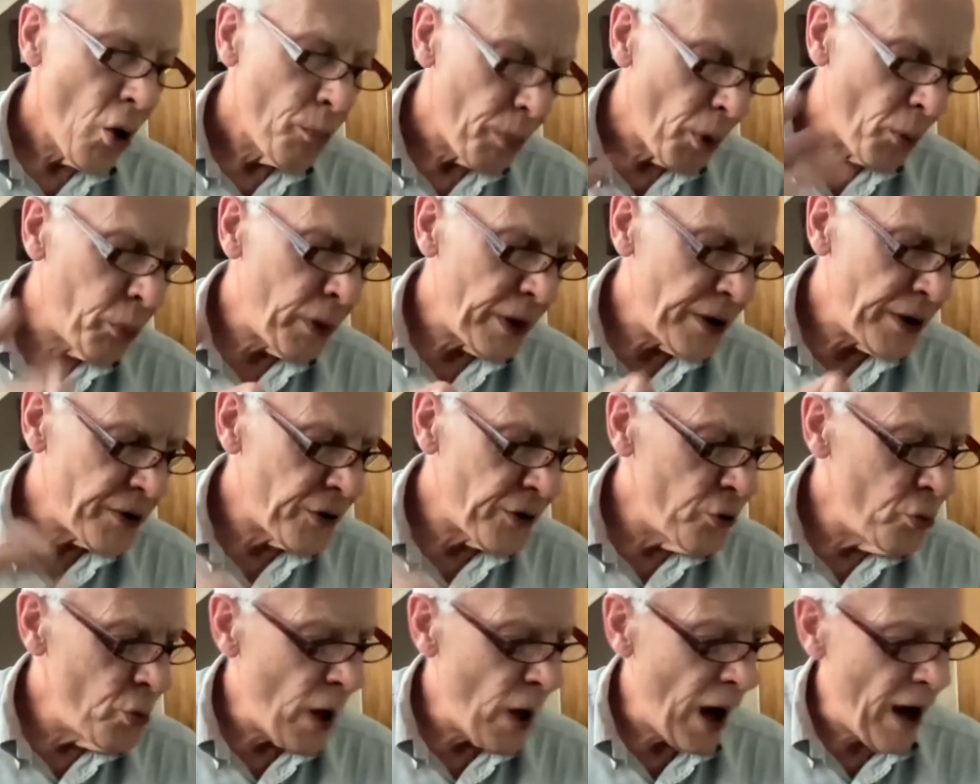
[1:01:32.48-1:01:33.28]
But we
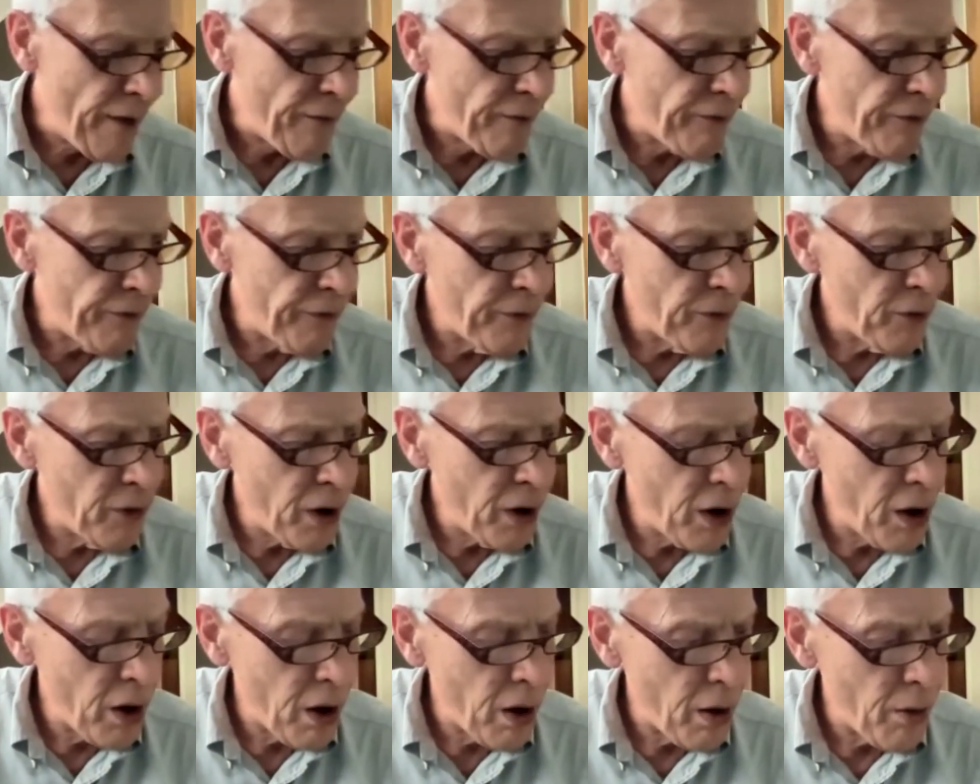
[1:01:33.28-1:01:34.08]
do have
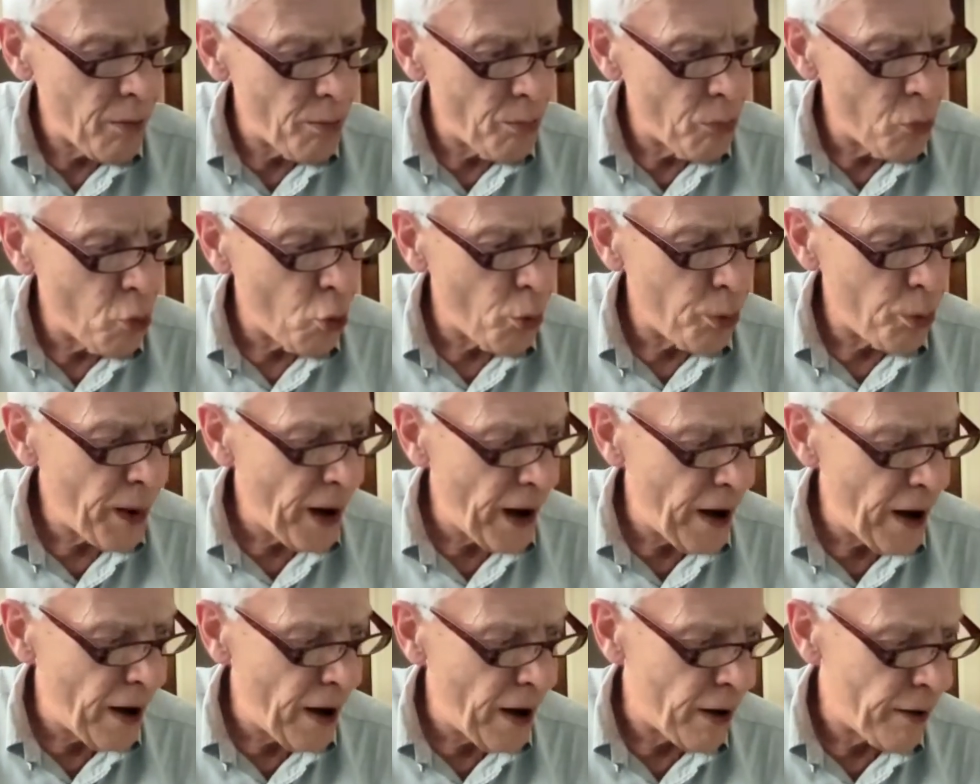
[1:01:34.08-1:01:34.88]
more
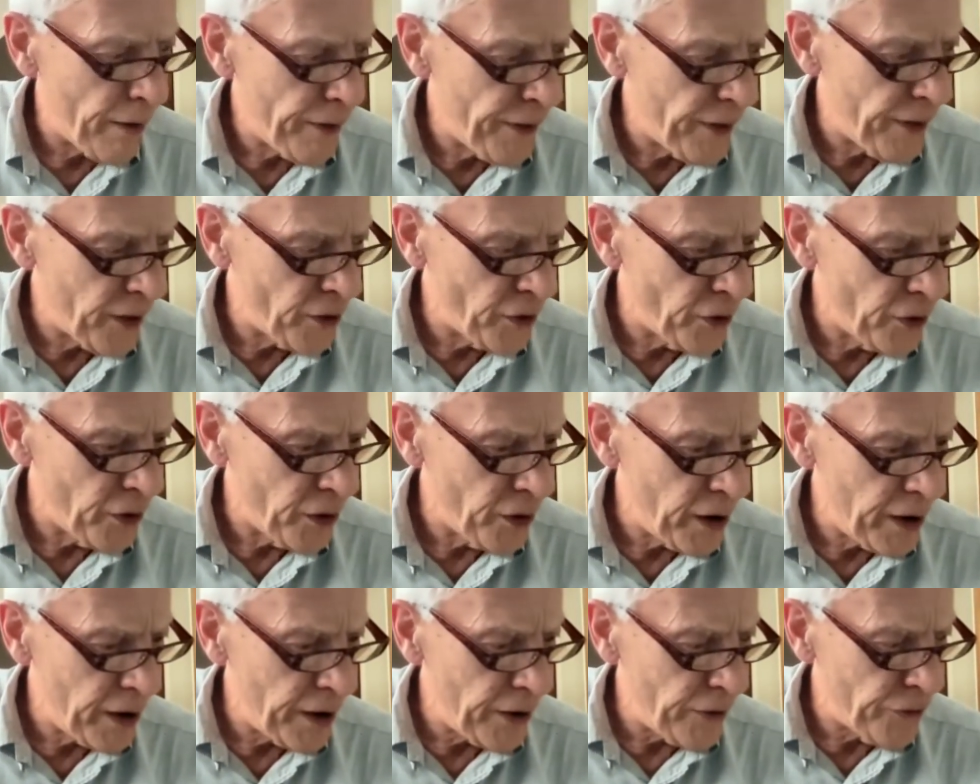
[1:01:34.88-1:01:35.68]
power
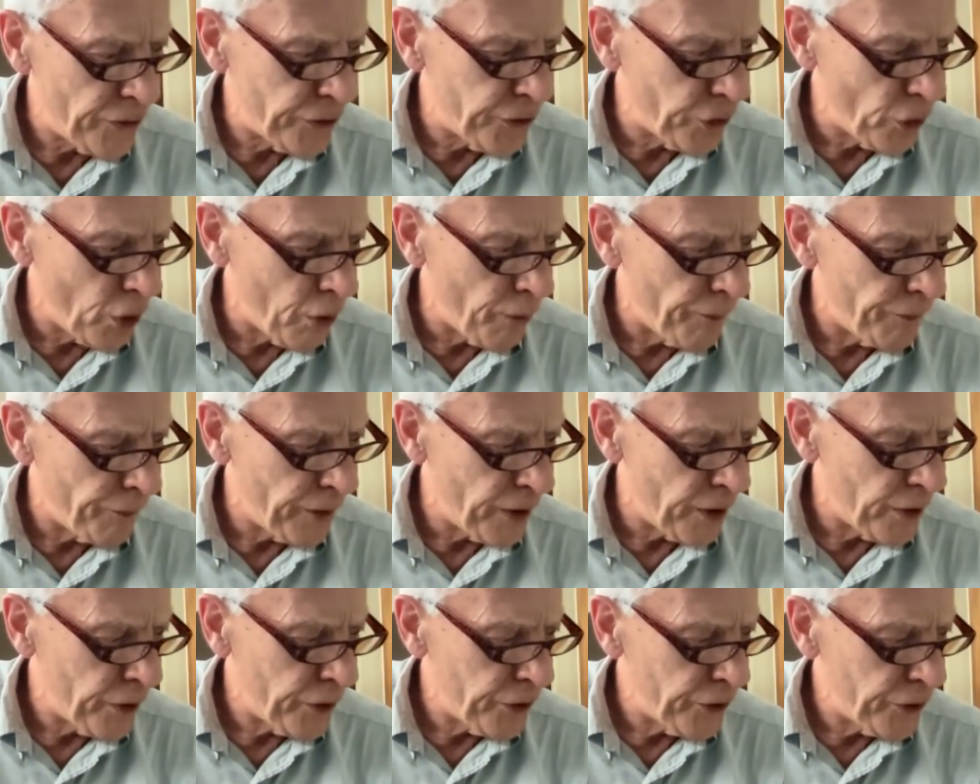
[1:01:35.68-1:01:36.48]
than is
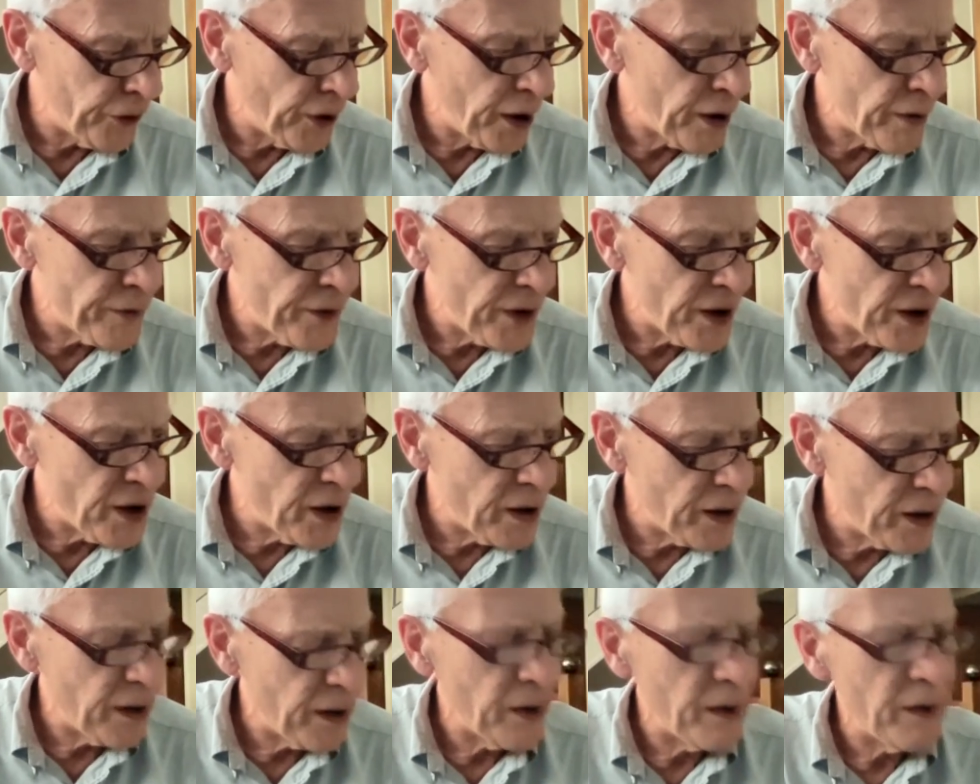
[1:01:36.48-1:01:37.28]
obvious. And I
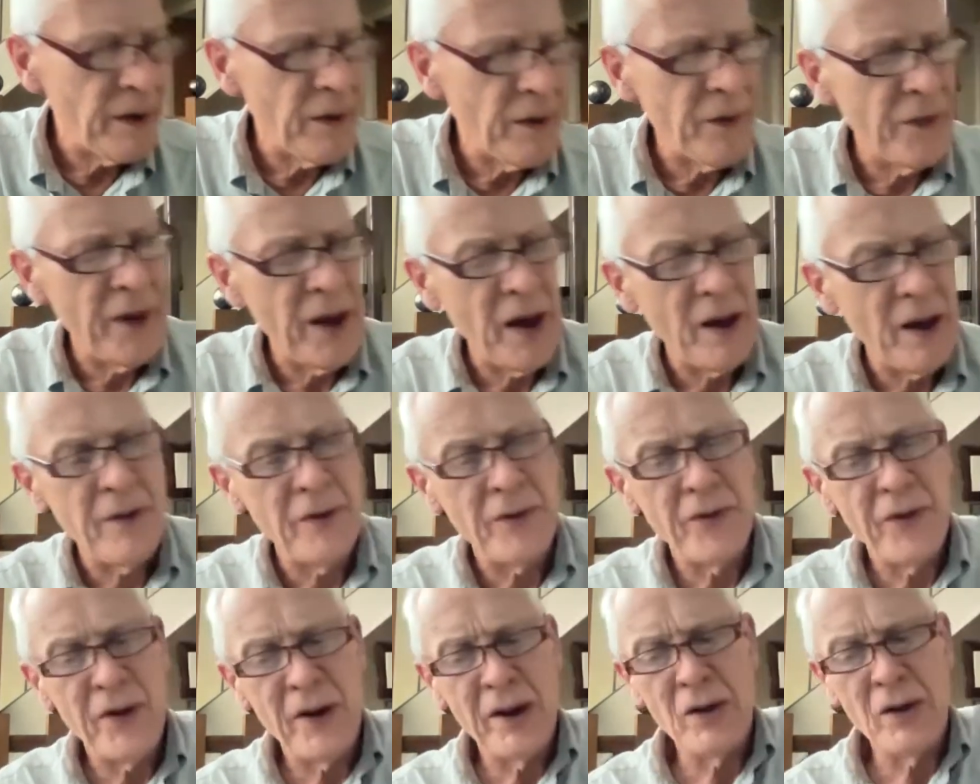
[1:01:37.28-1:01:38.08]
think the
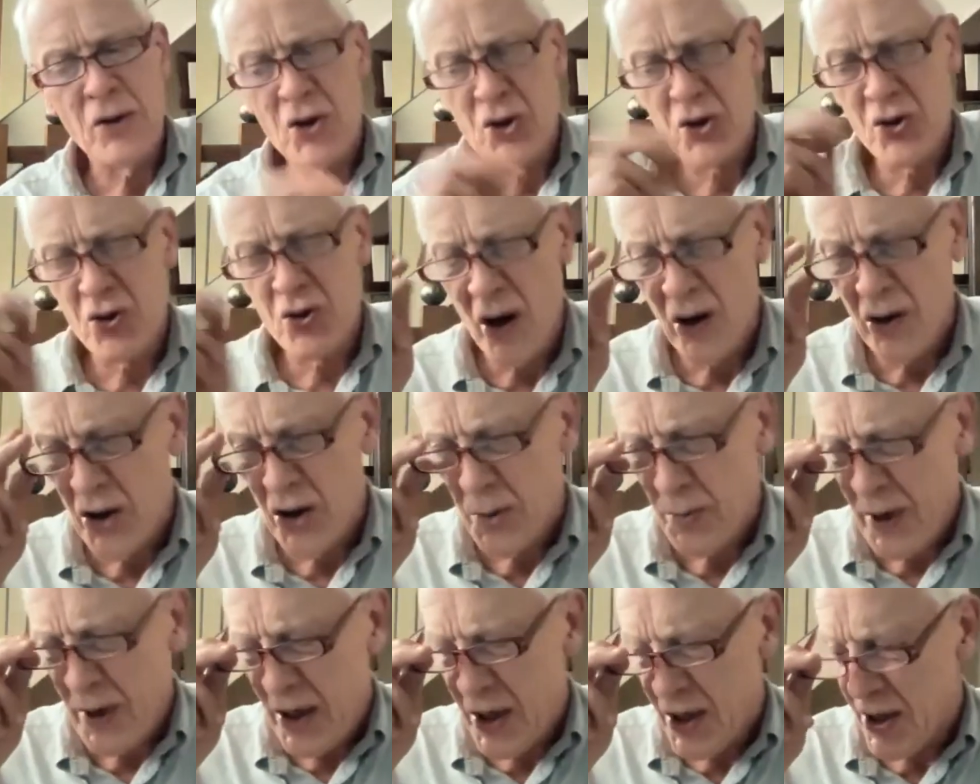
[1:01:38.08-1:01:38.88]
other thing that
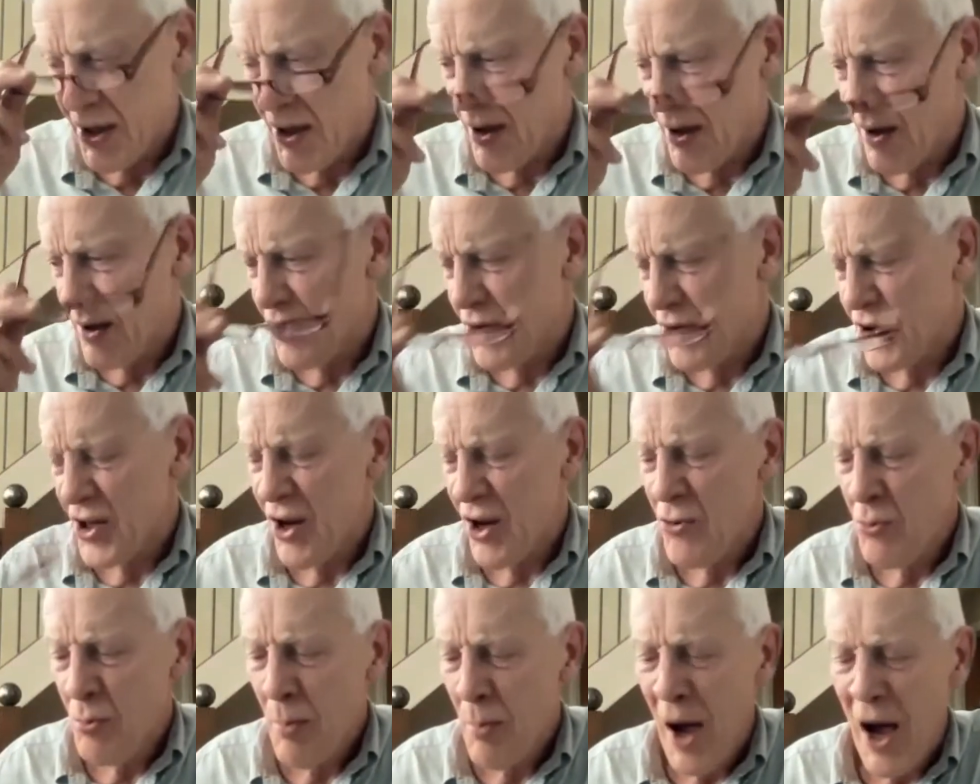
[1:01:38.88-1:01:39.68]
strikes me
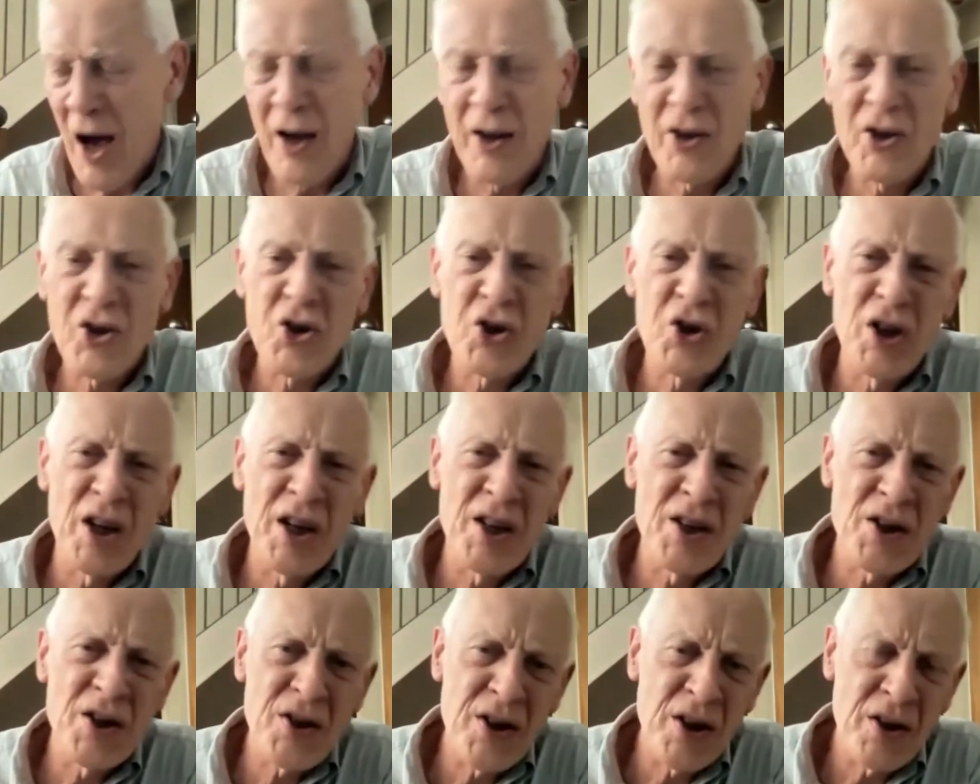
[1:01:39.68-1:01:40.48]
so much
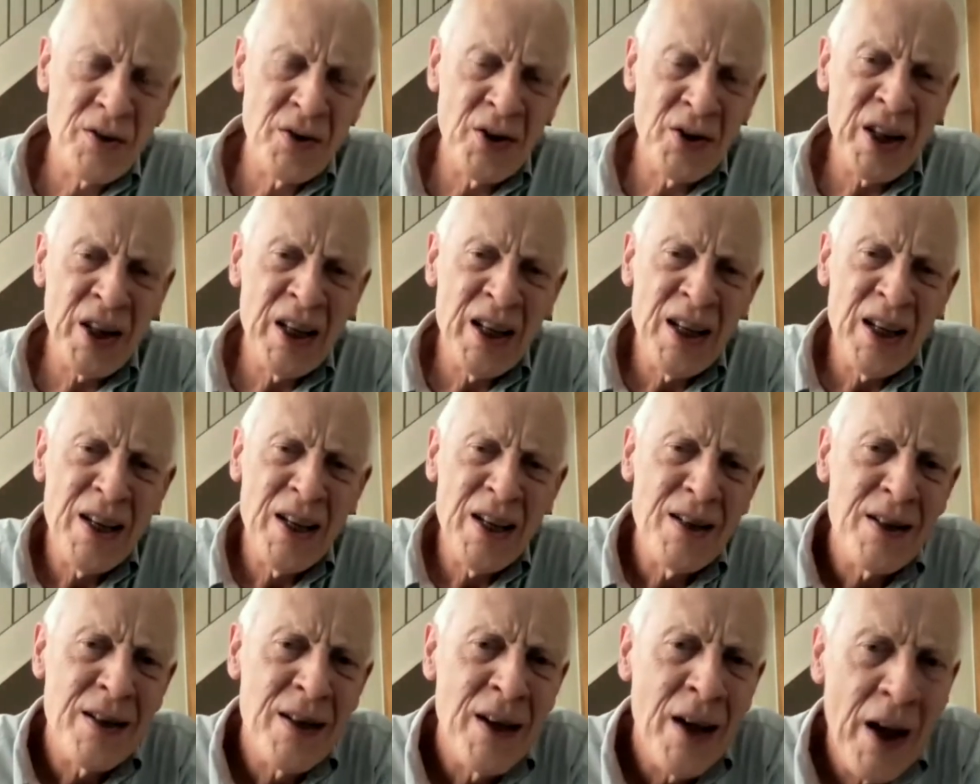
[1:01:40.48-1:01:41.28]
is the
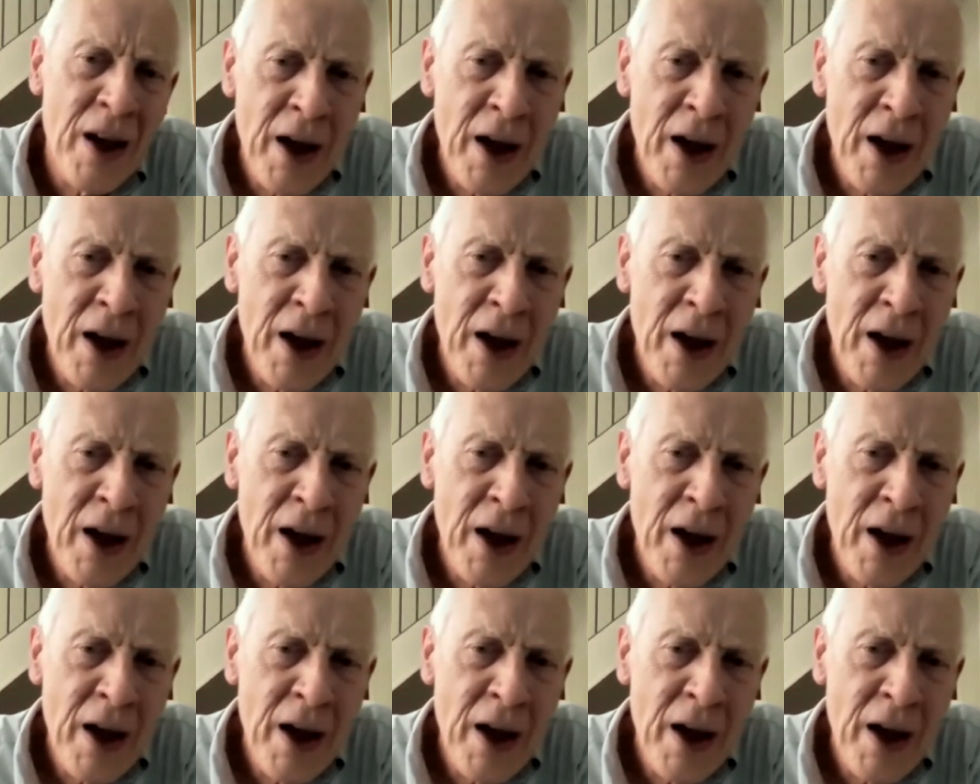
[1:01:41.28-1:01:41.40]
need.